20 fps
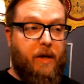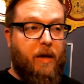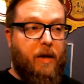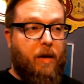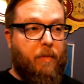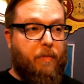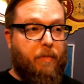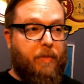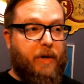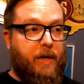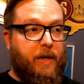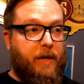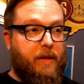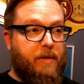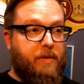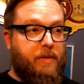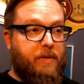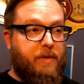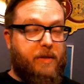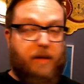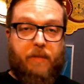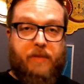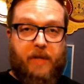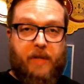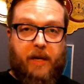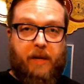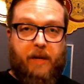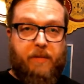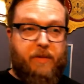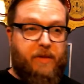but
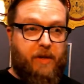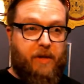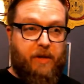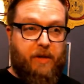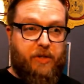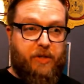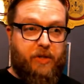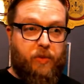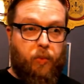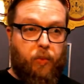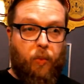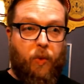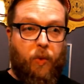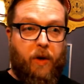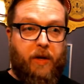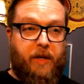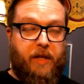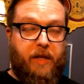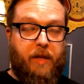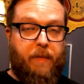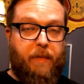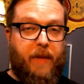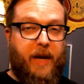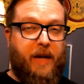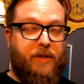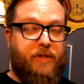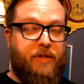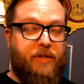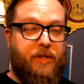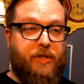sometimes there's just one in the
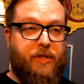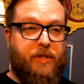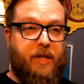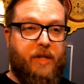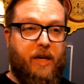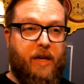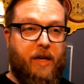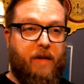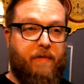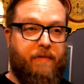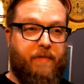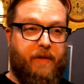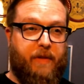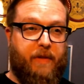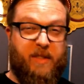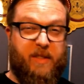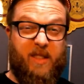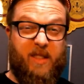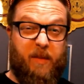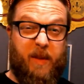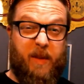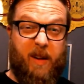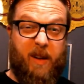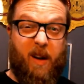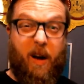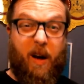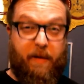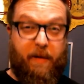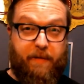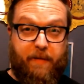batch that just kind of is a little bit
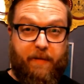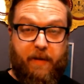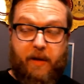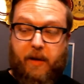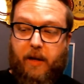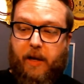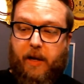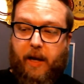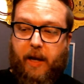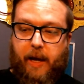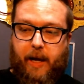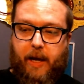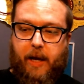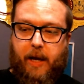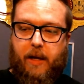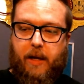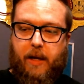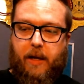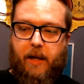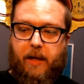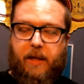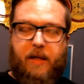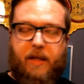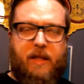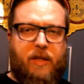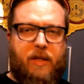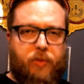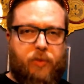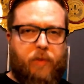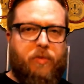off, and I think
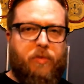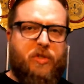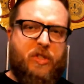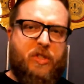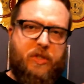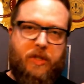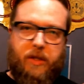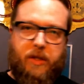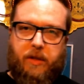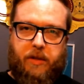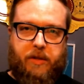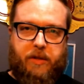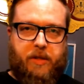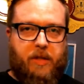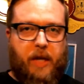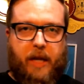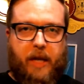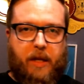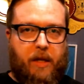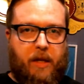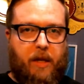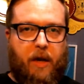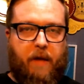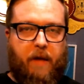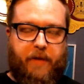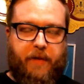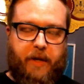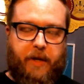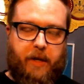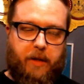this one was just a slightly
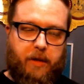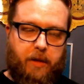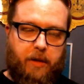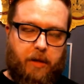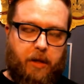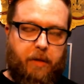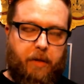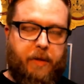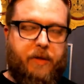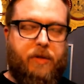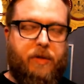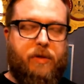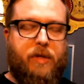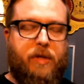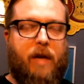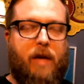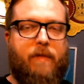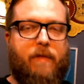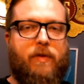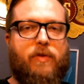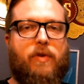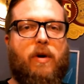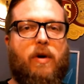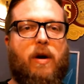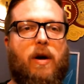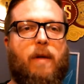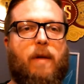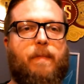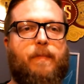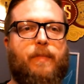off. Again, a little bit too tight of a
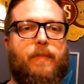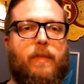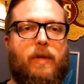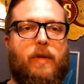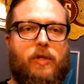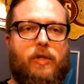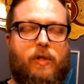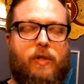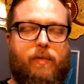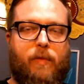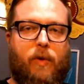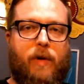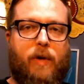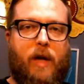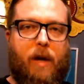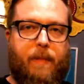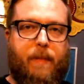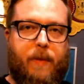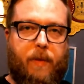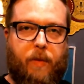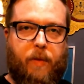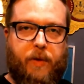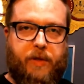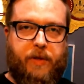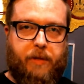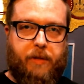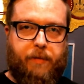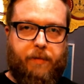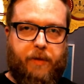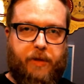draw, smoke output
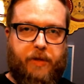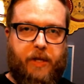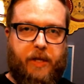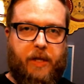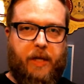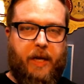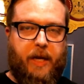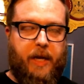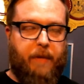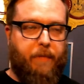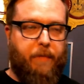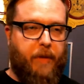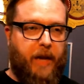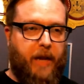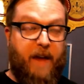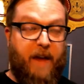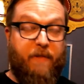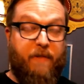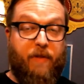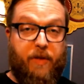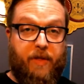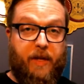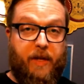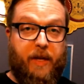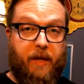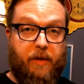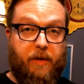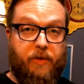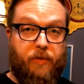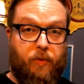wasn't as much as I liked, but
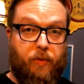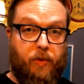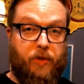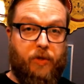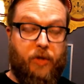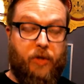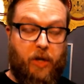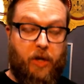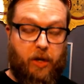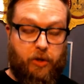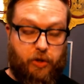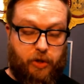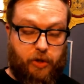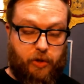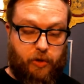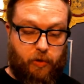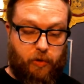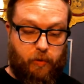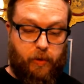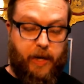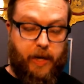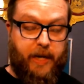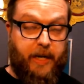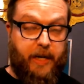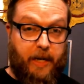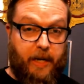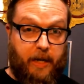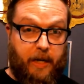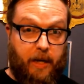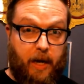everything else was just great,
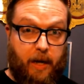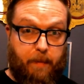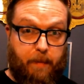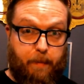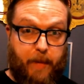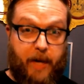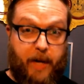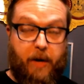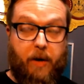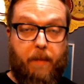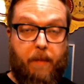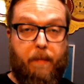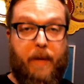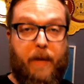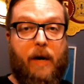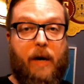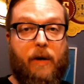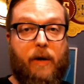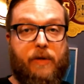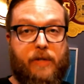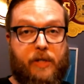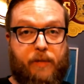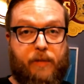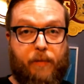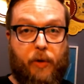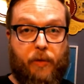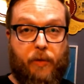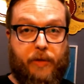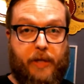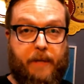and it got better and better as I
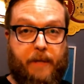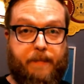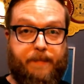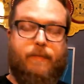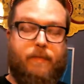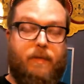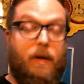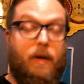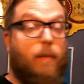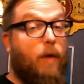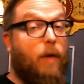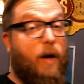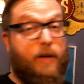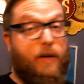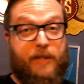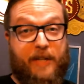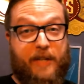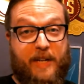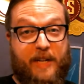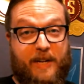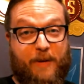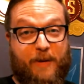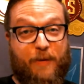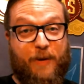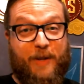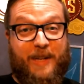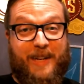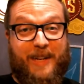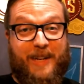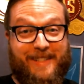smoked it. I'm honestly getting
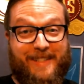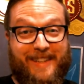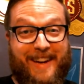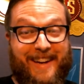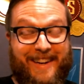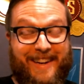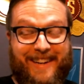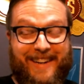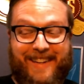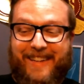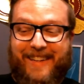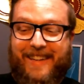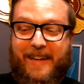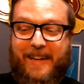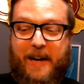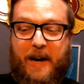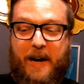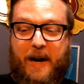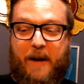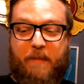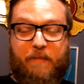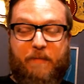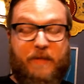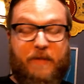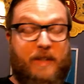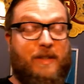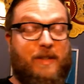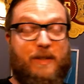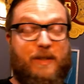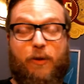really excited. Um,
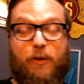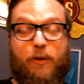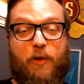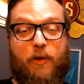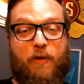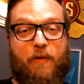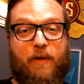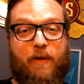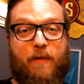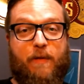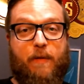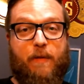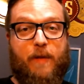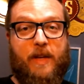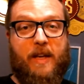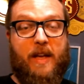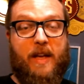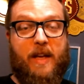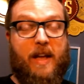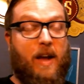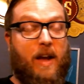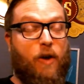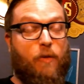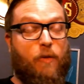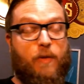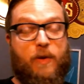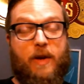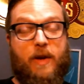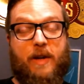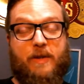this is so much fun for me, and I
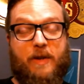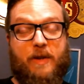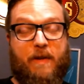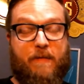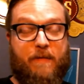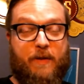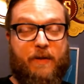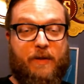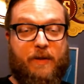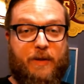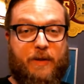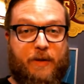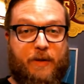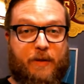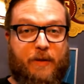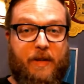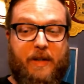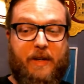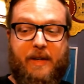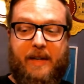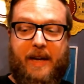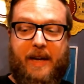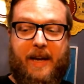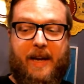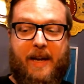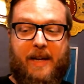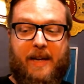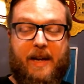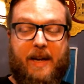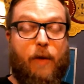hope you guys are having fun too,
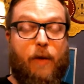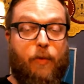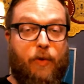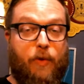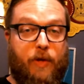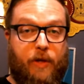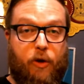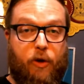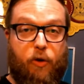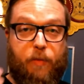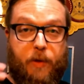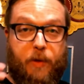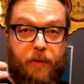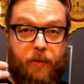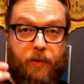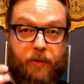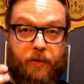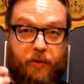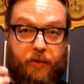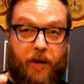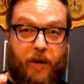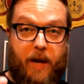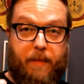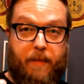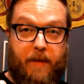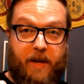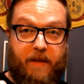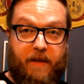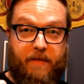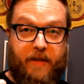and I really hope you will try
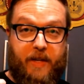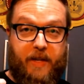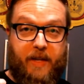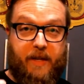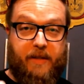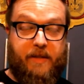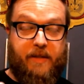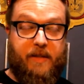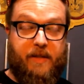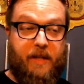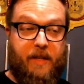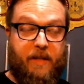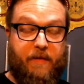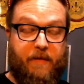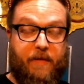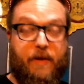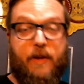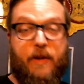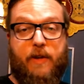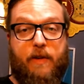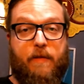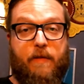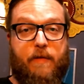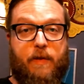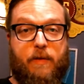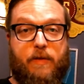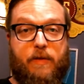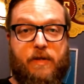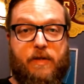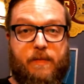Benavides in the very near
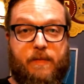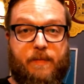future.